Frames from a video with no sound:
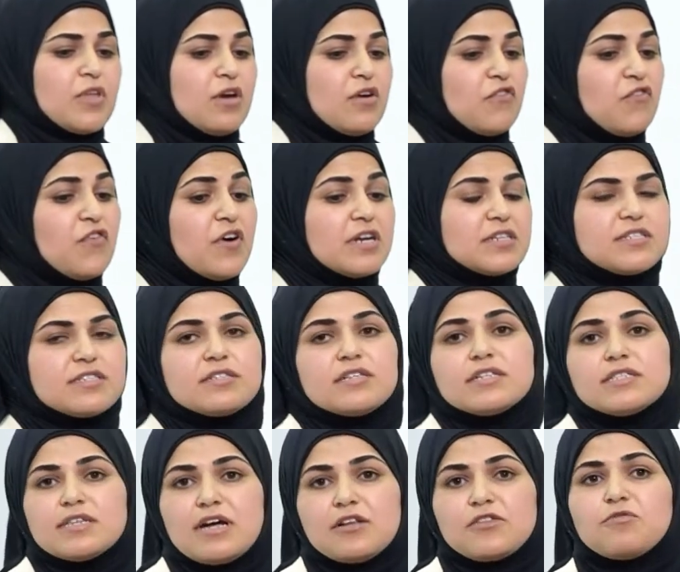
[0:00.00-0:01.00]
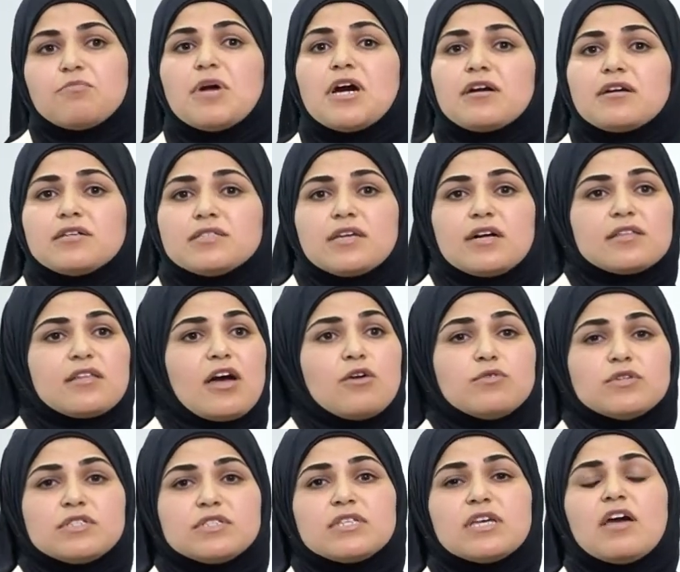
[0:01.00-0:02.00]
First result, main result, I
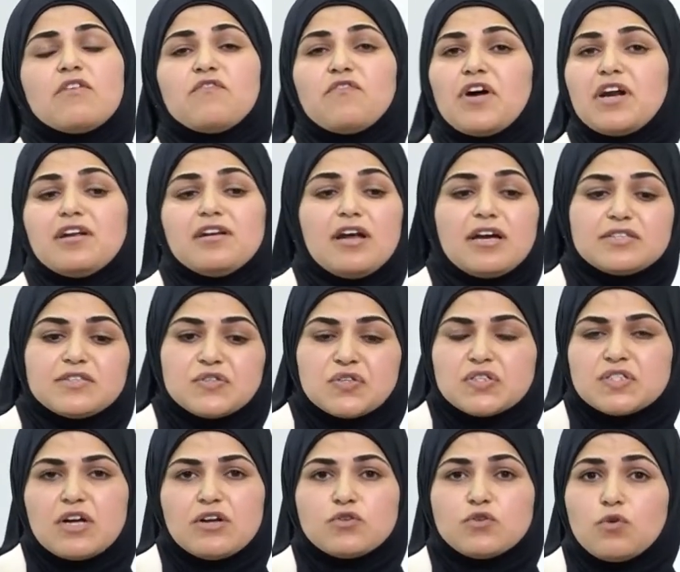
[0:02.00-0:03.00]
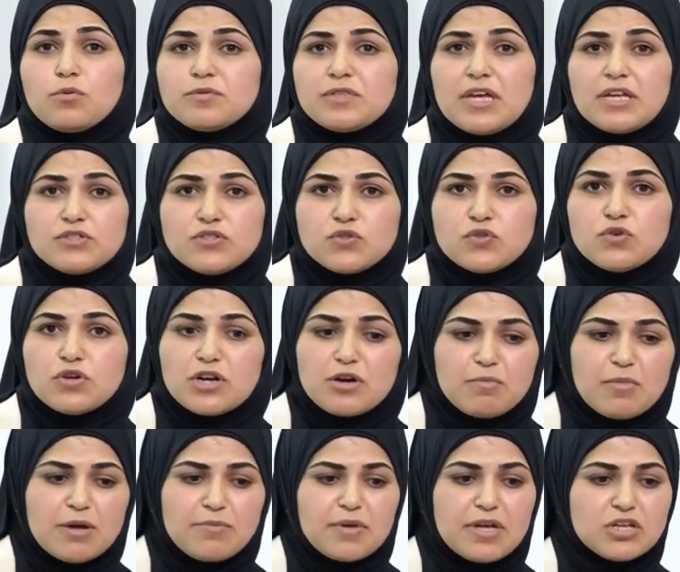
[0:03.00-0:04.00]
would say very nice result obtained during
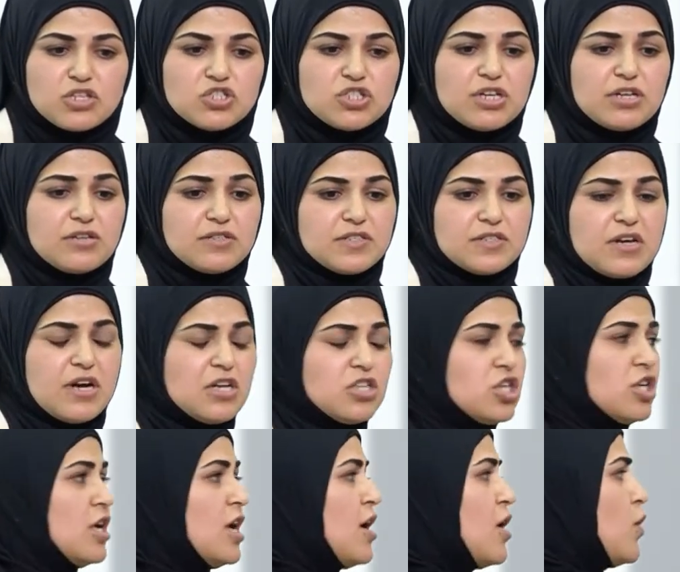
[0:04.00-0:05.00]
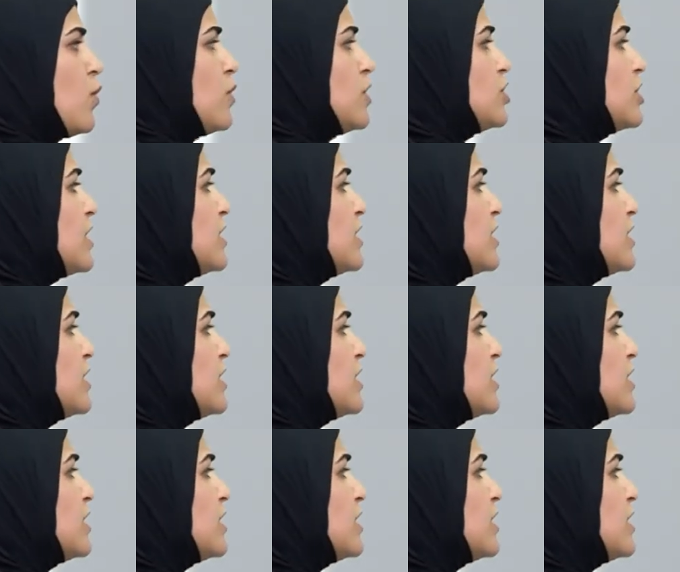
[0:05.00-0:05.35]
my PhD research, which